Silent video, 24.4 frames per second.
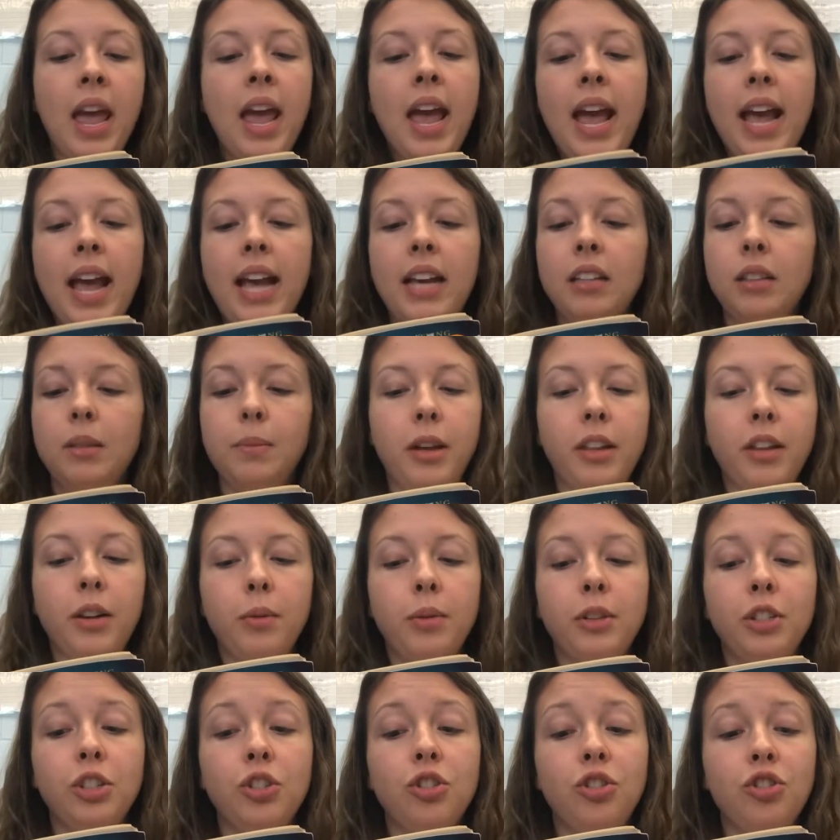His mother
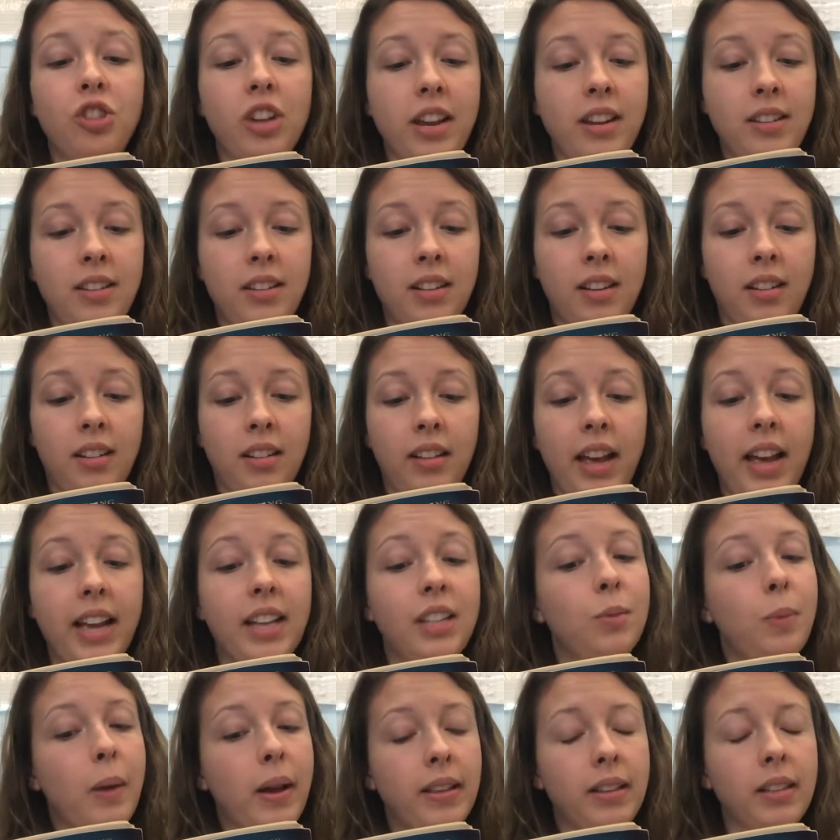was gentle
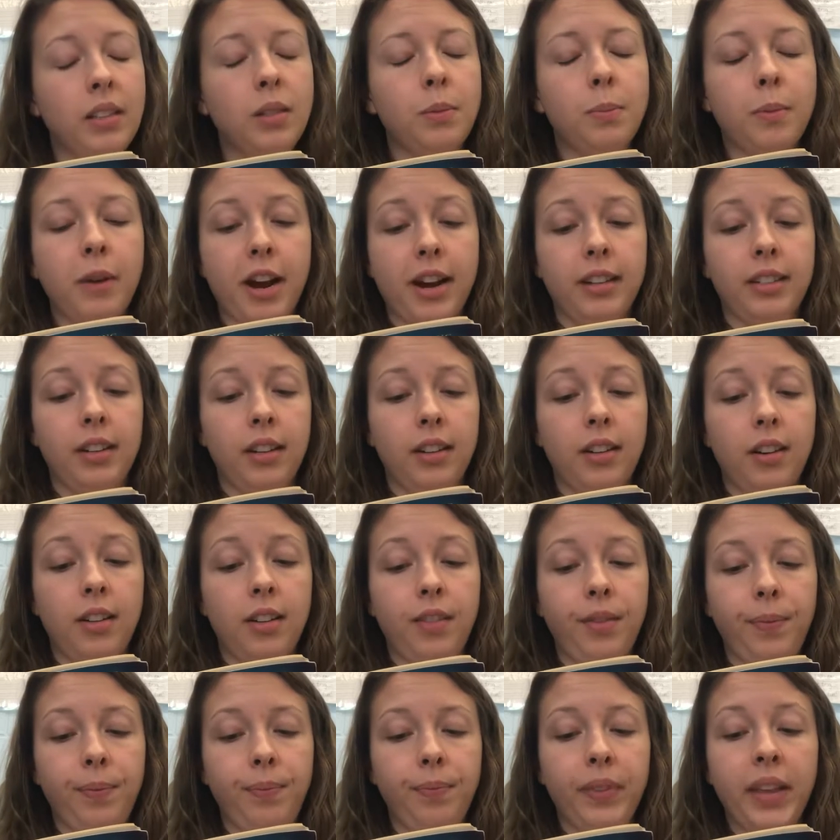as well as practical.
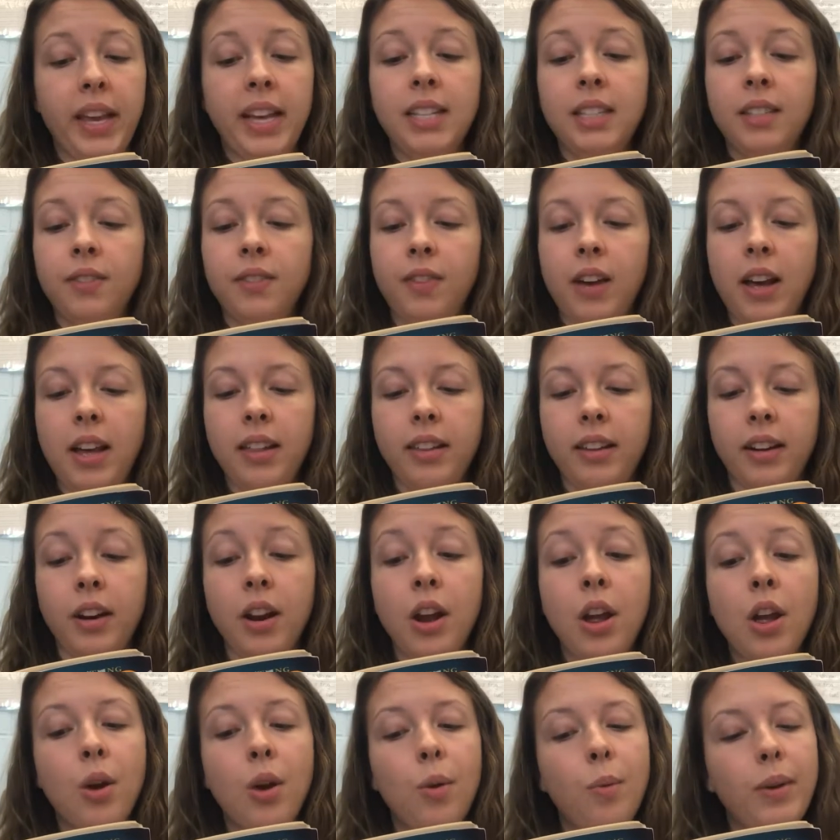His father,
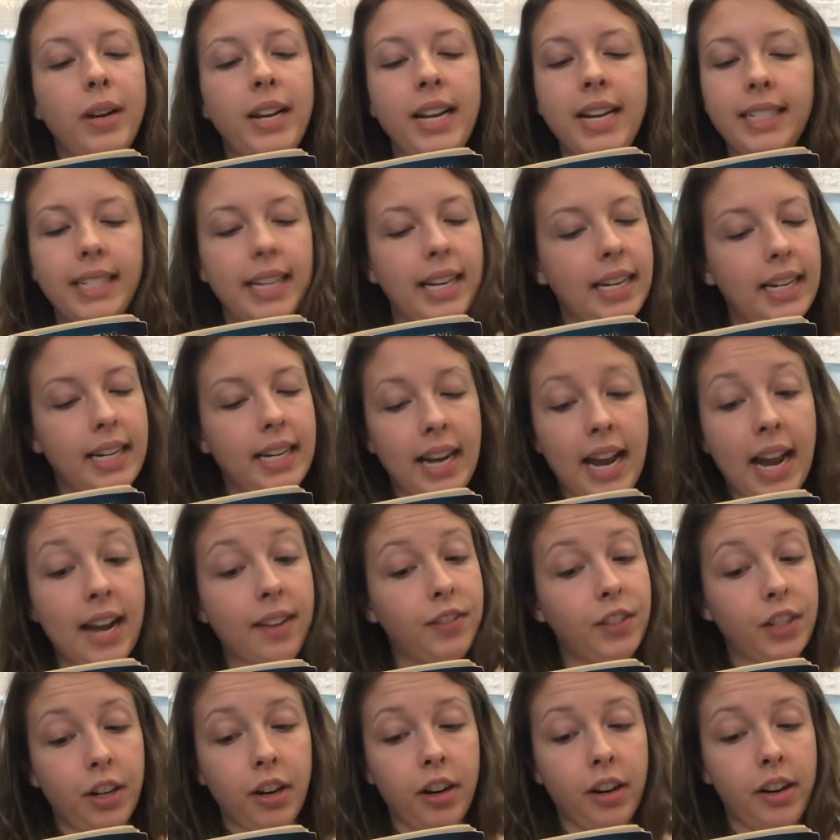when he didn't have
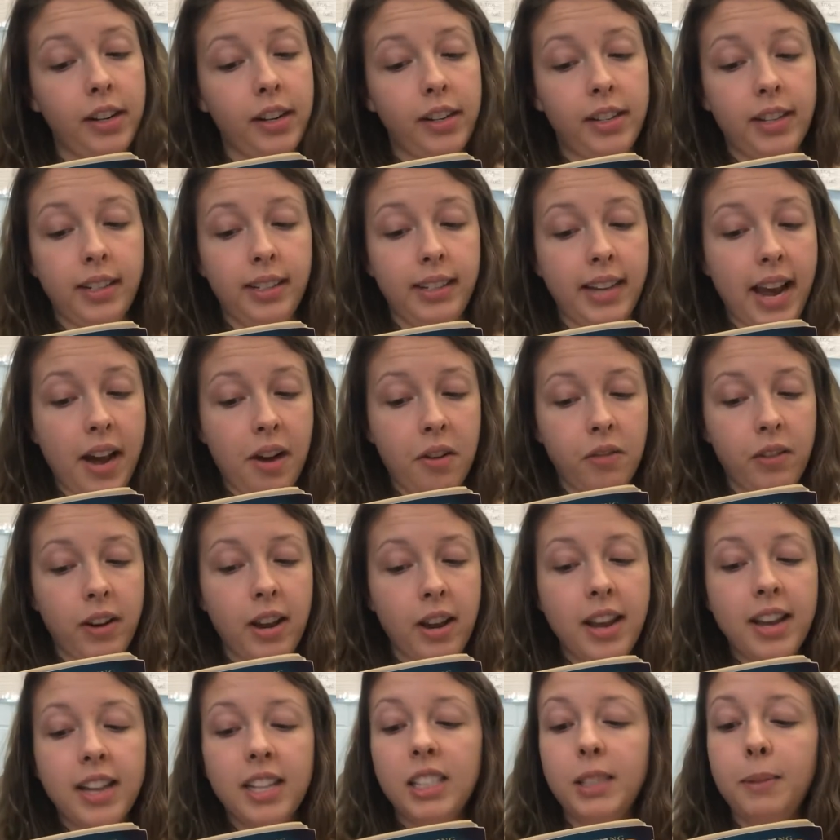to hurry to town,
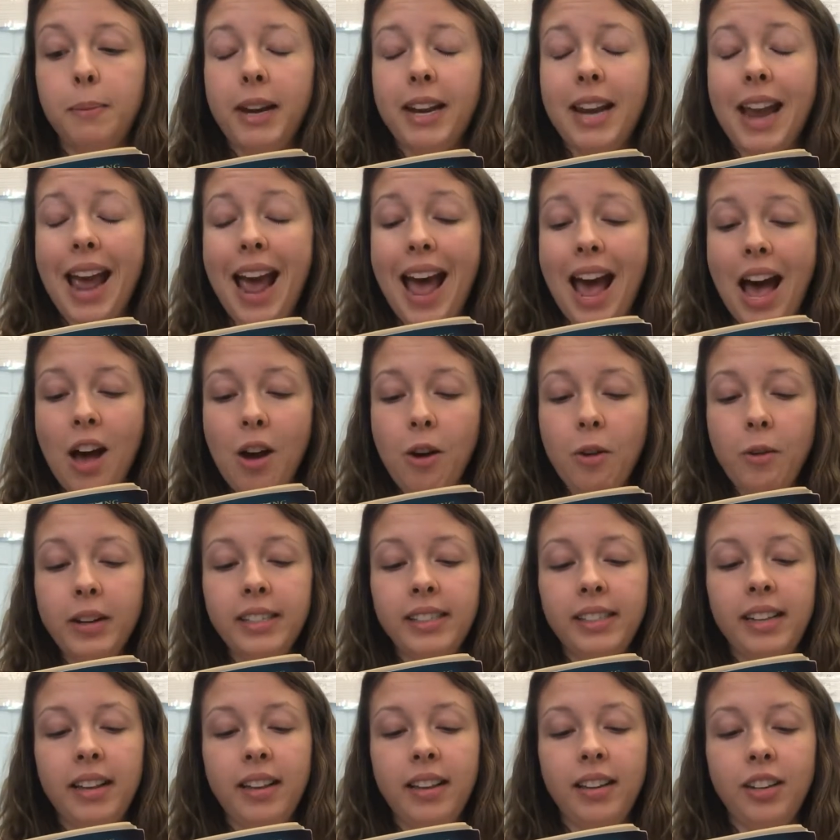spent hours
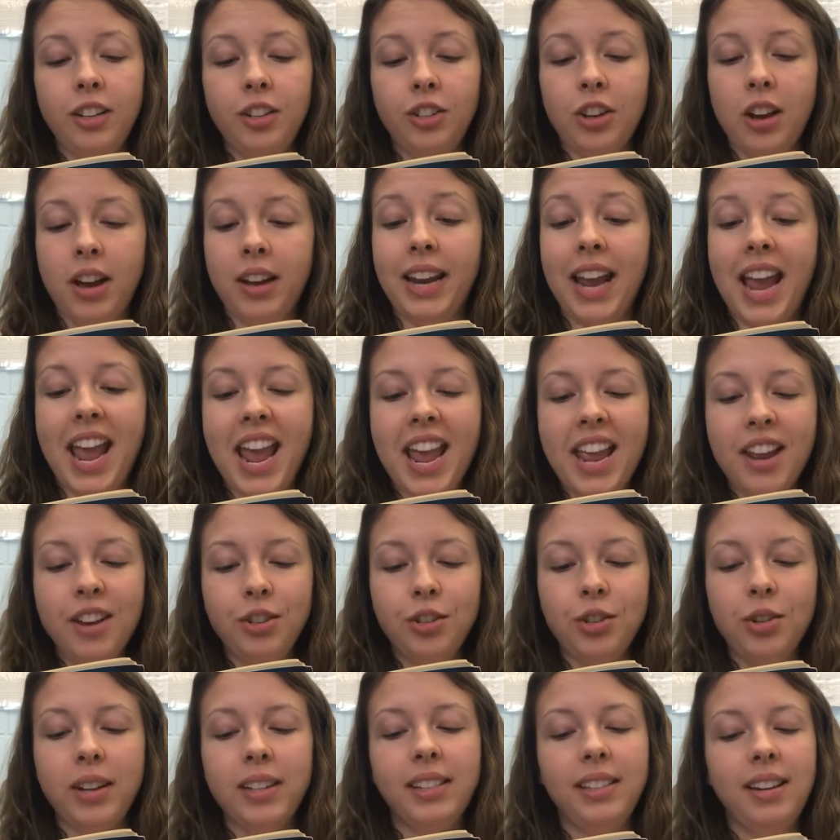telling John
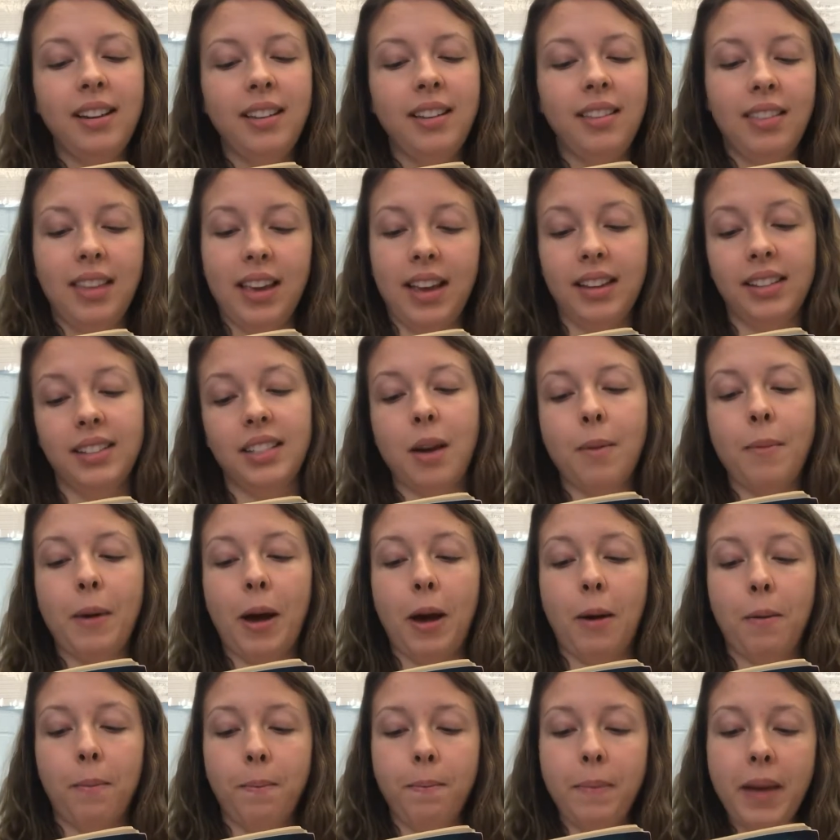interesting things
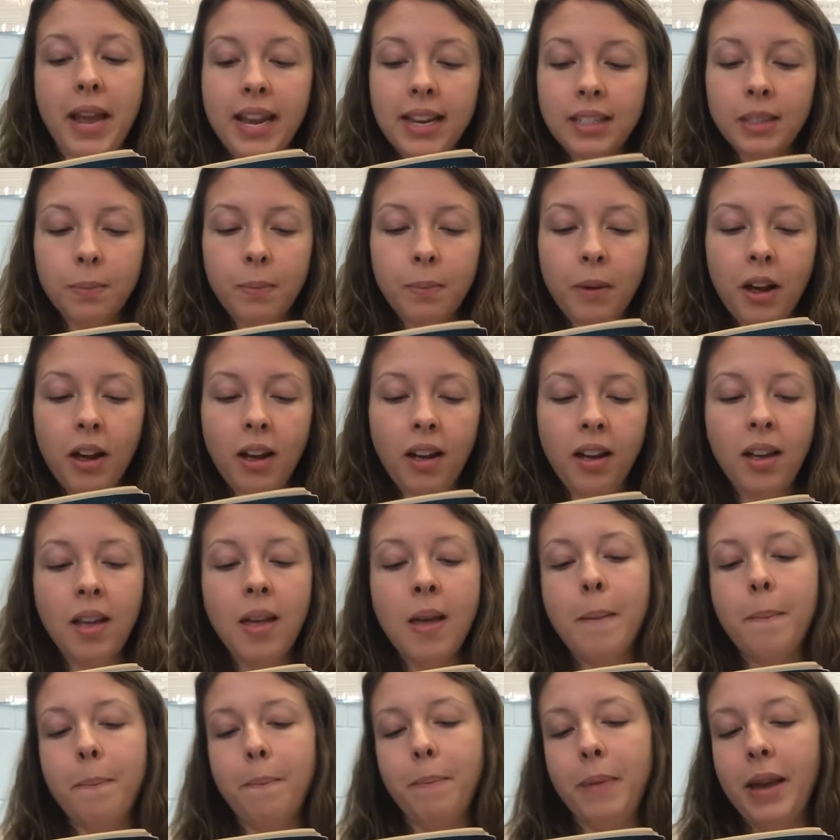about baseball,
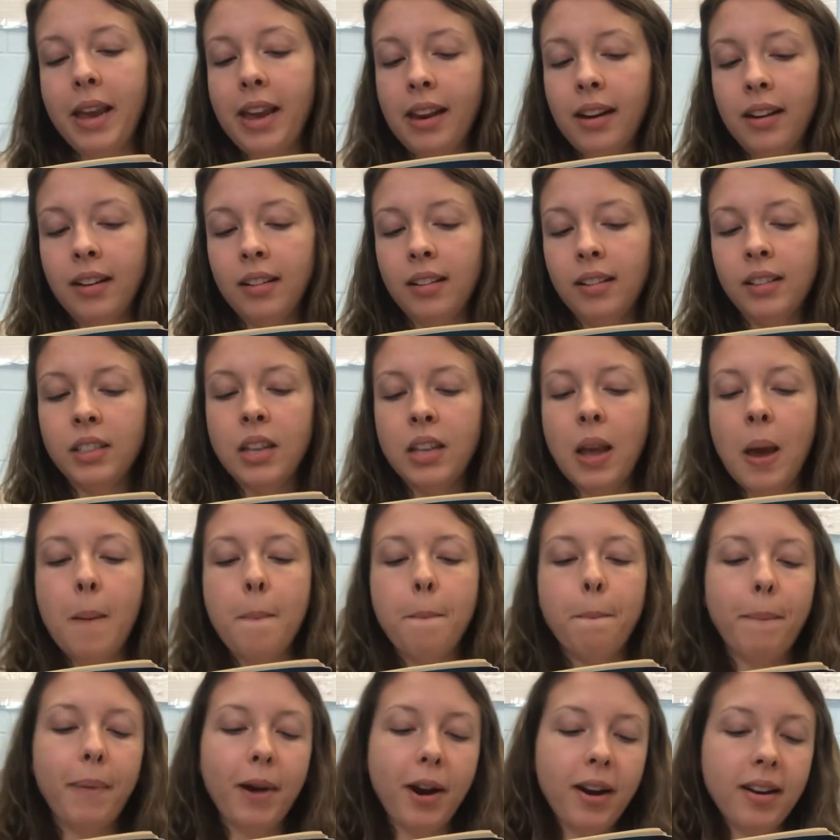beetles,
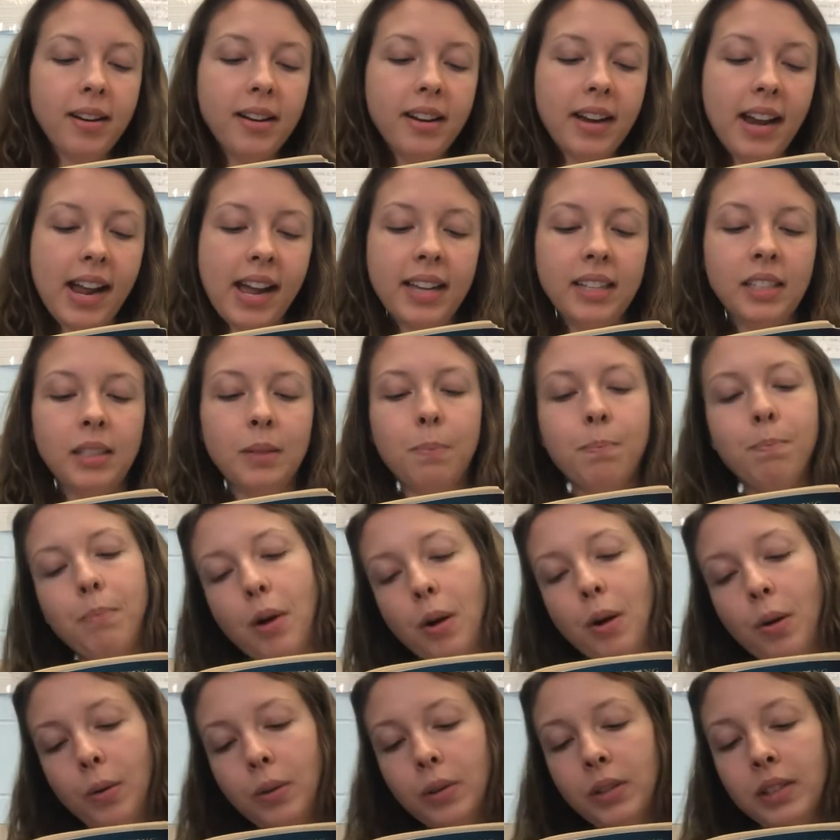bird nests,
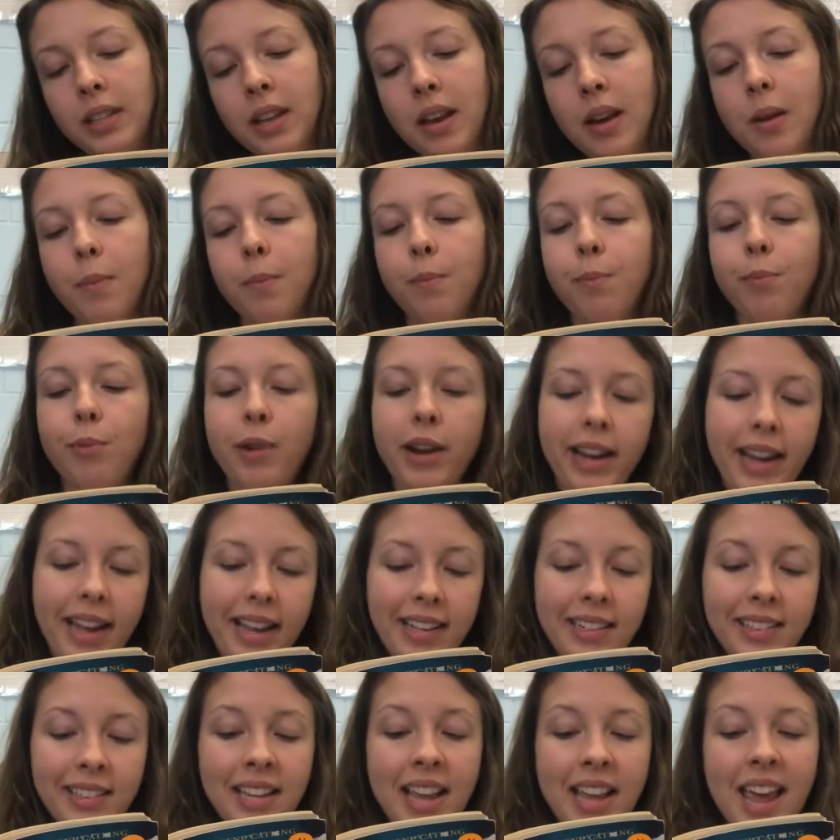boats,
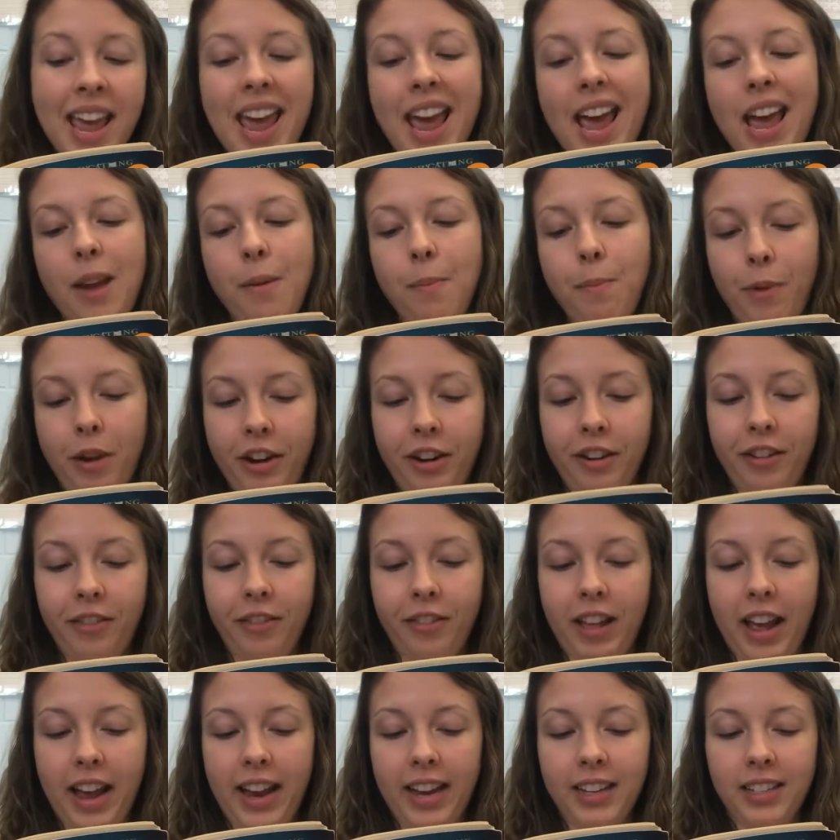brigands, and
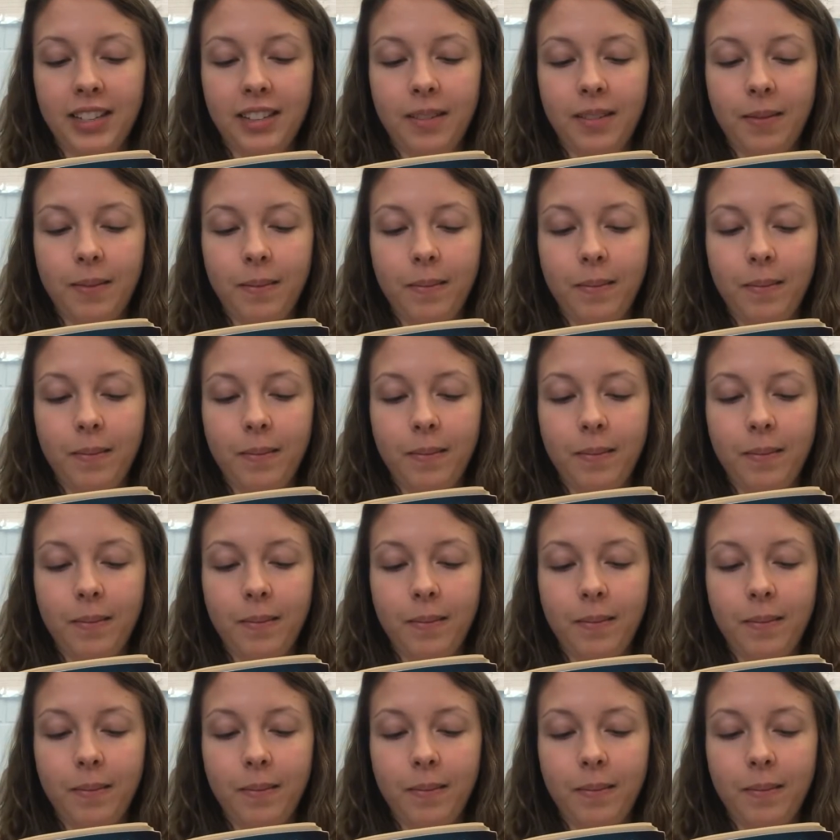butterflies.